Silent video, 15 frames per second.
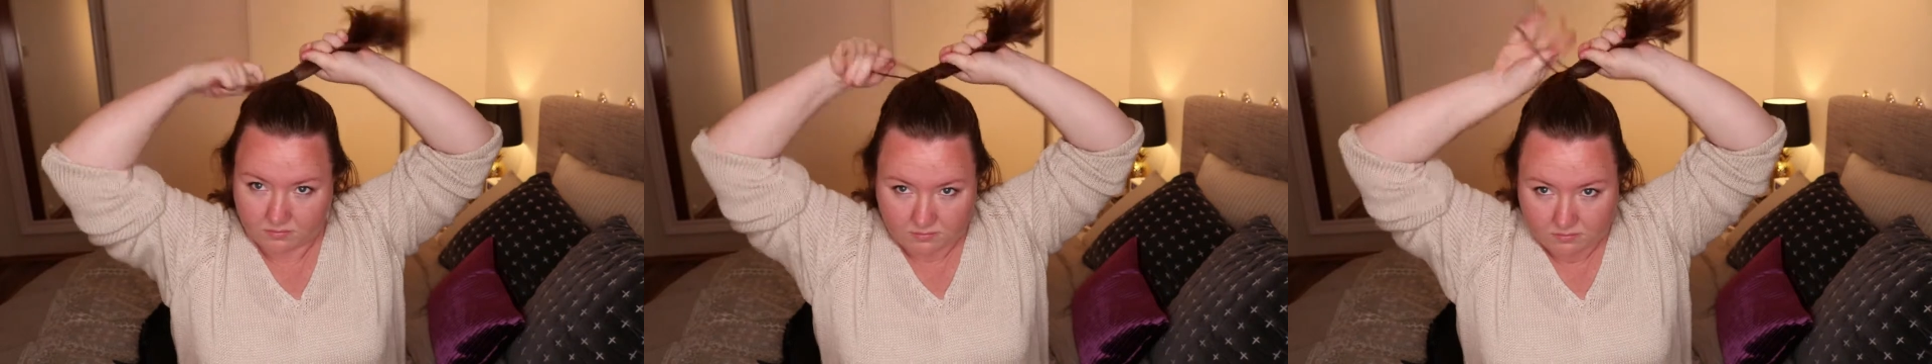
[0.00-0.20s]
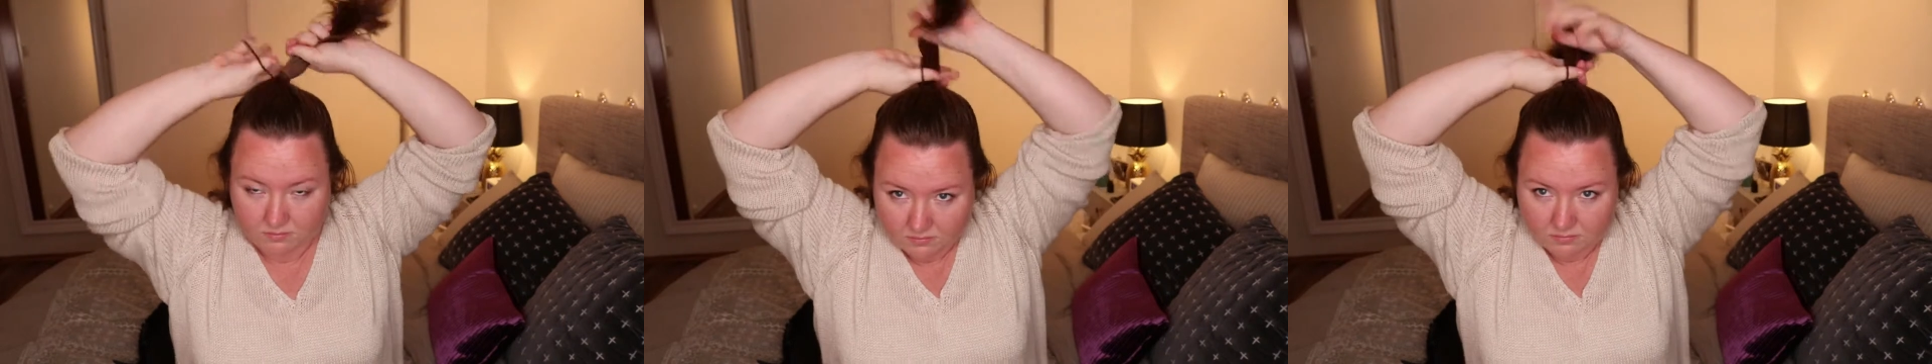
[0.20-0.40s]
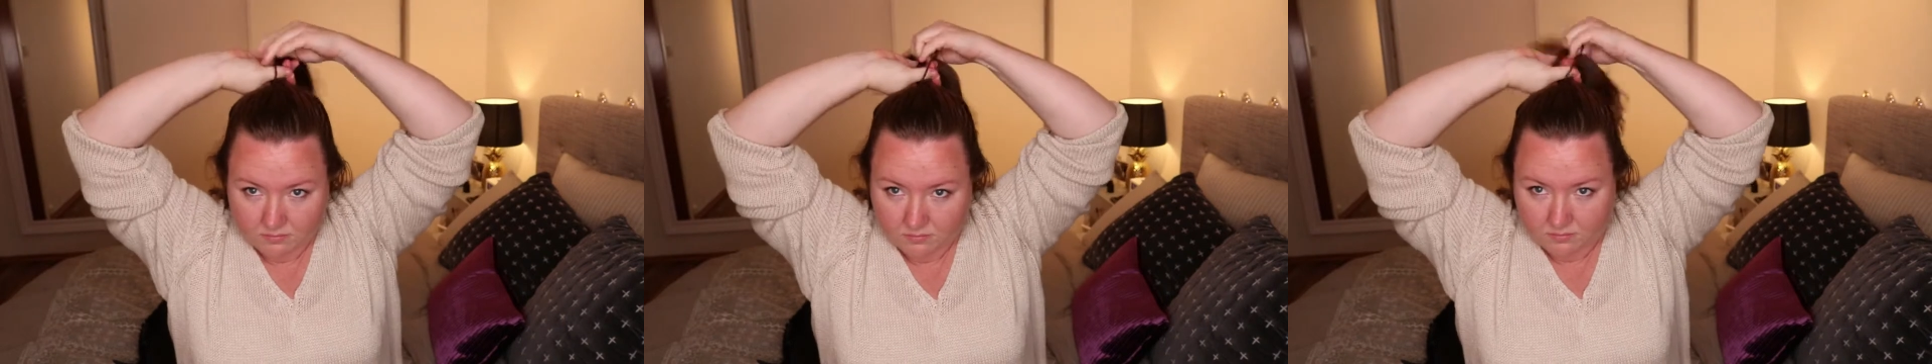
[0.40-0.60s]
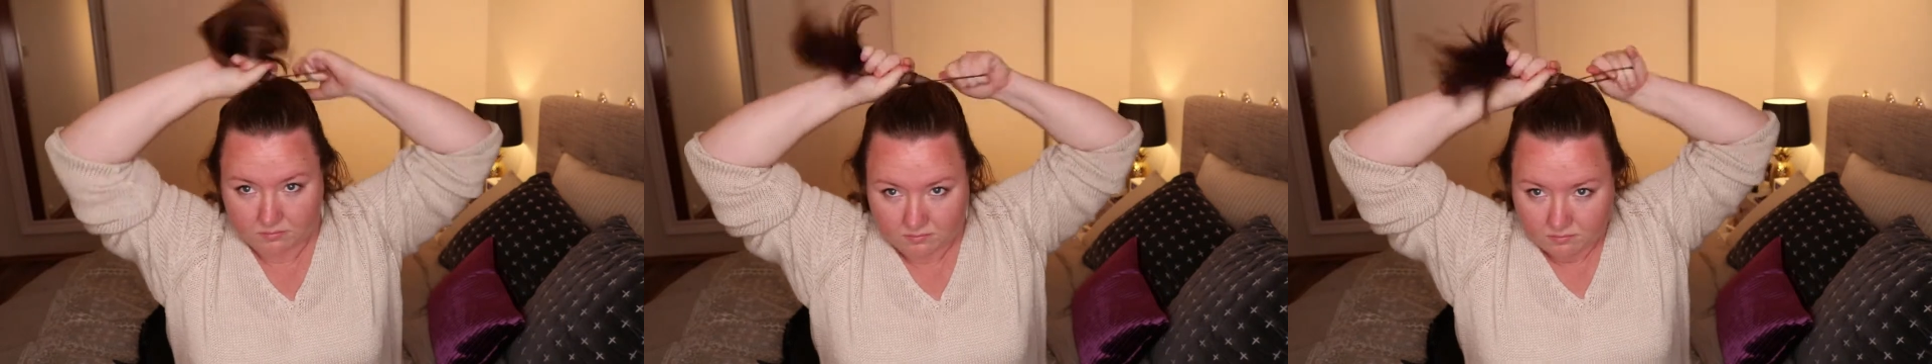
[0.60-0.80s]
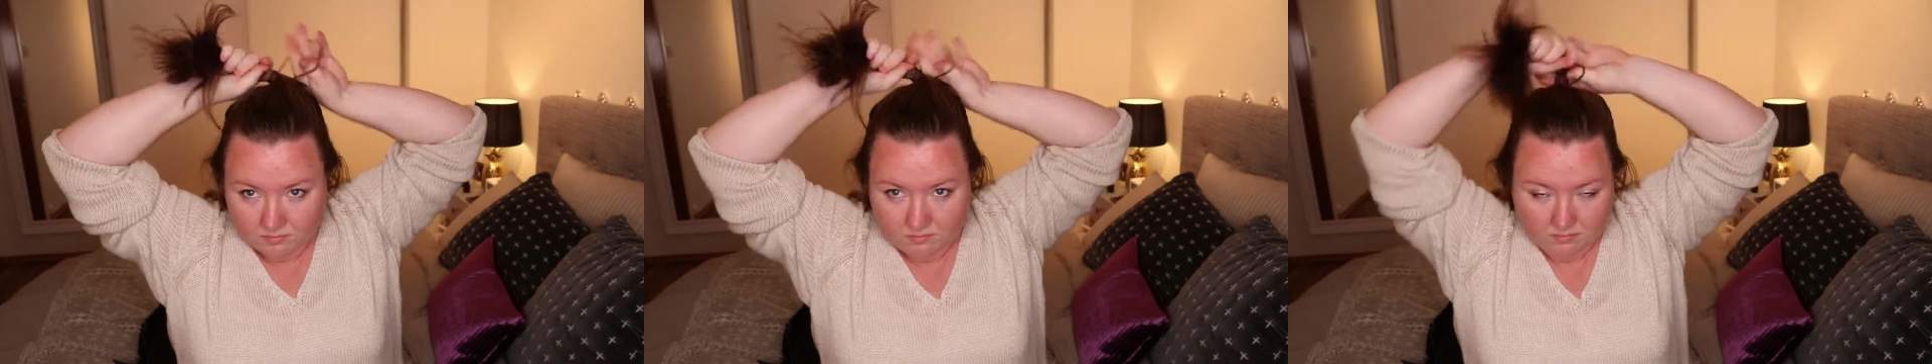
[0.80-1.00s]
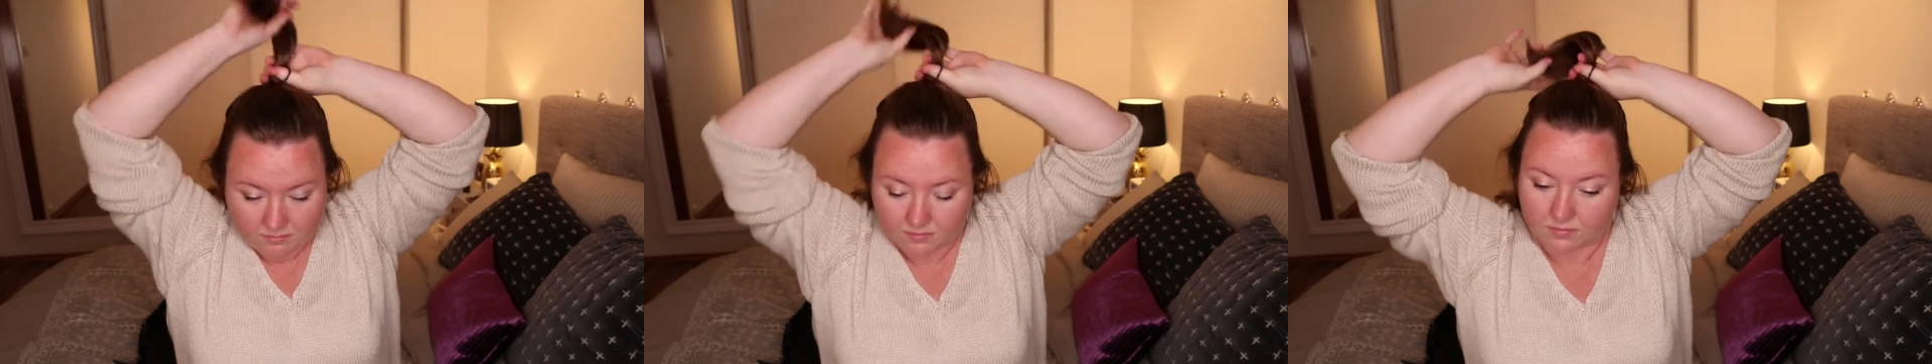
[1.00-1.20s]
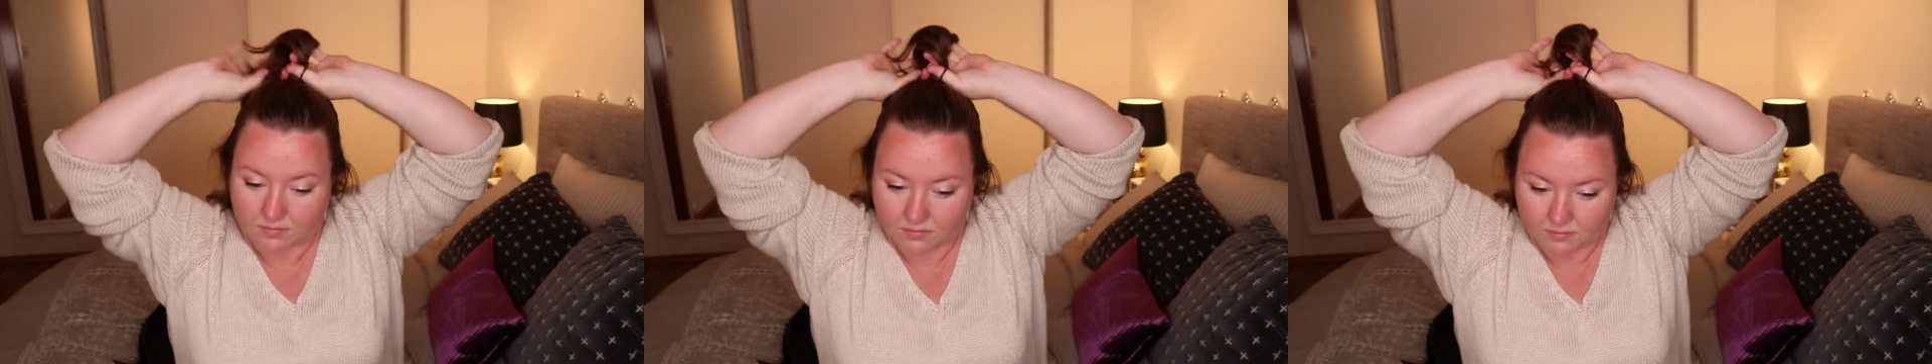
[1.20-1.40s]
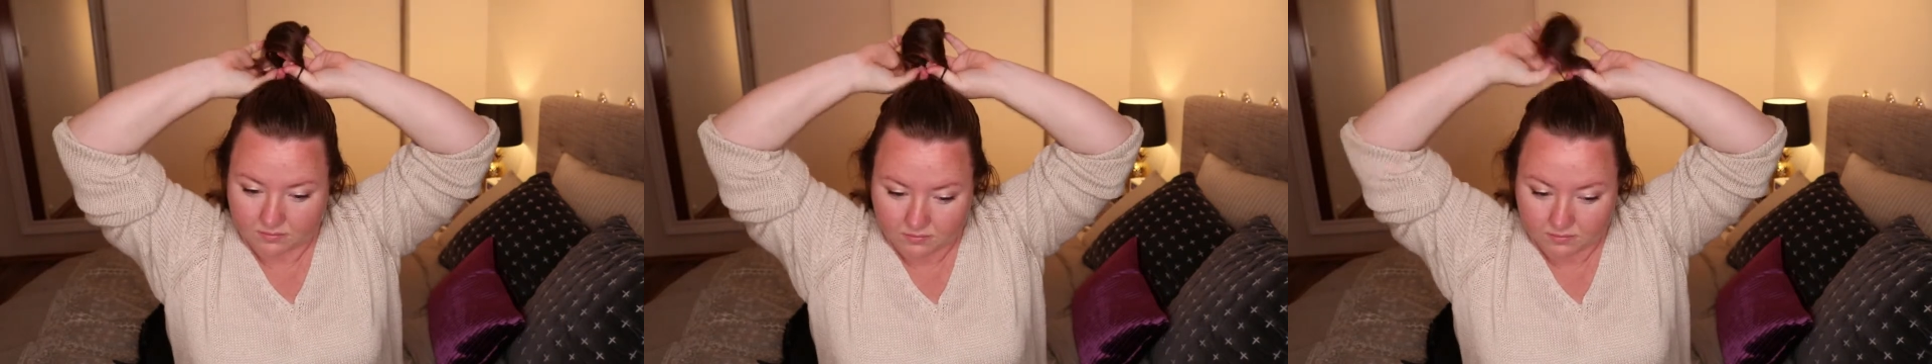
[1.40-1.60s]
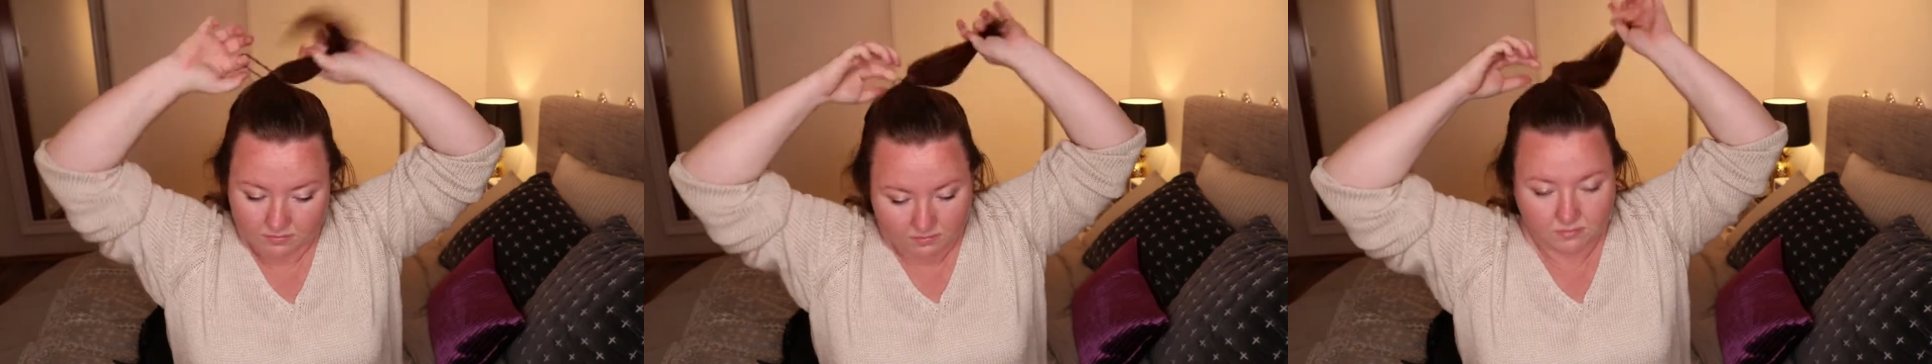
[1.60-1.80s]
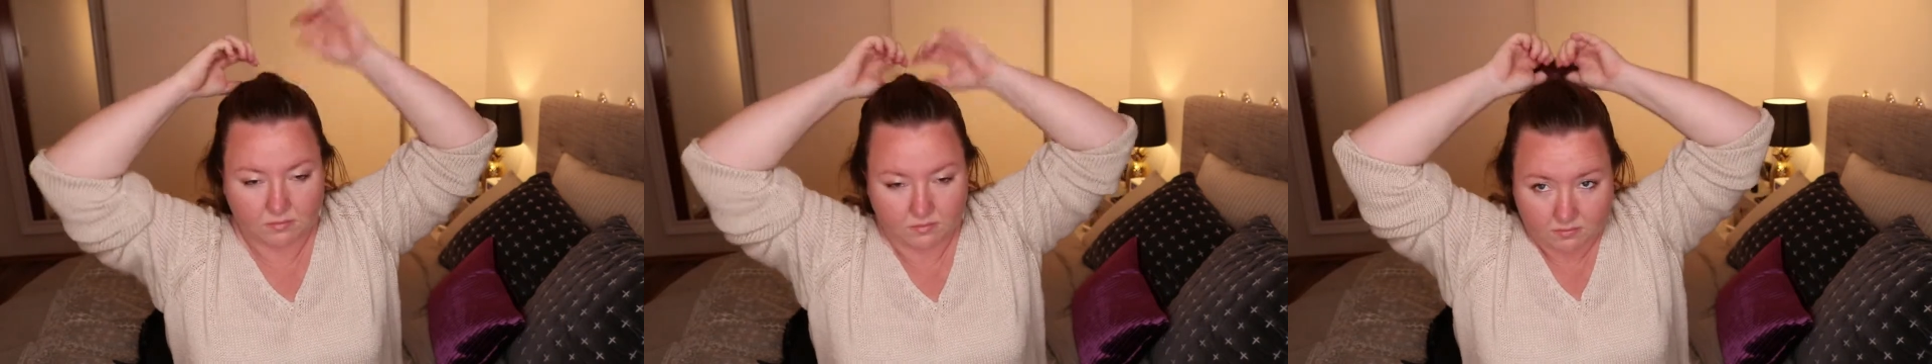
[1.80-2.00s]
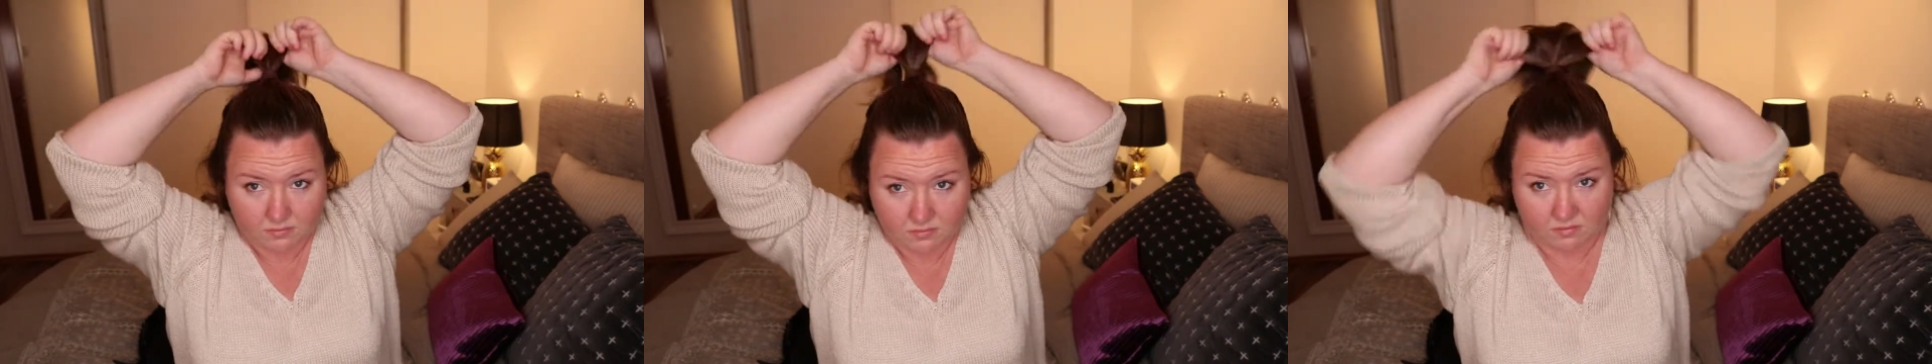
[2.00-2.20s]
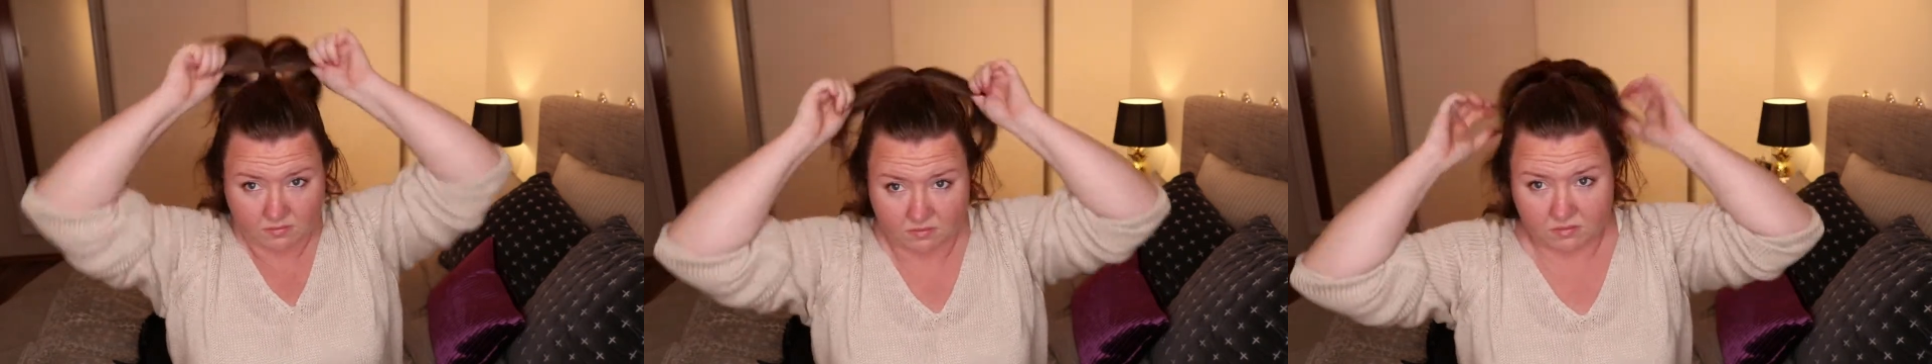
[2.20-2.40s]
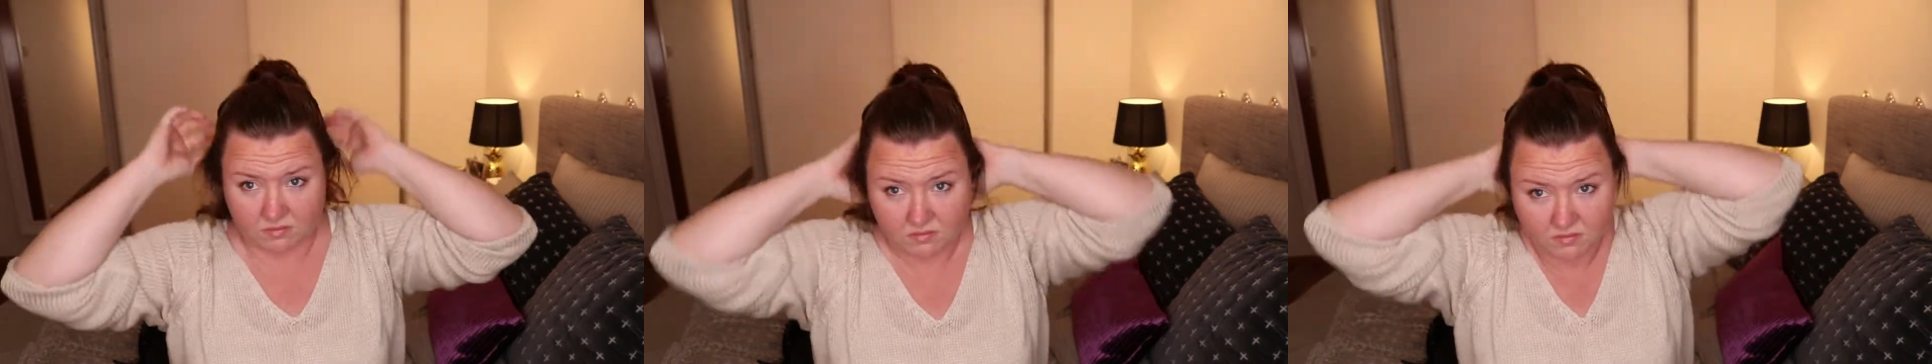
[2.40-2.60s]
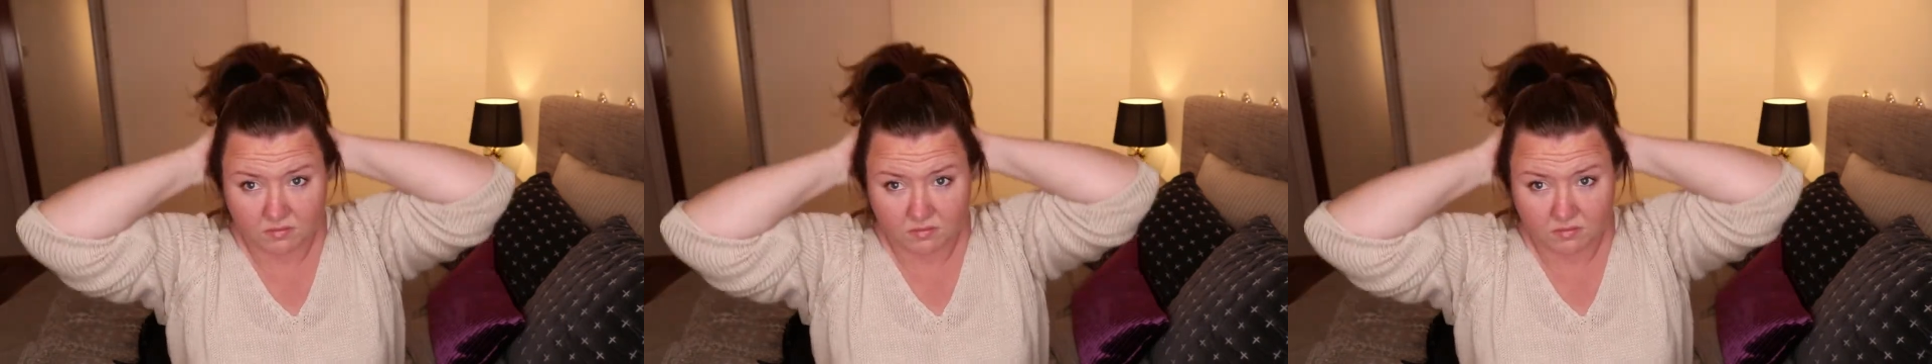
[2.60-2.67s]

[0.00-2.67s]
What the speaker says: like the most basic look that I always go for.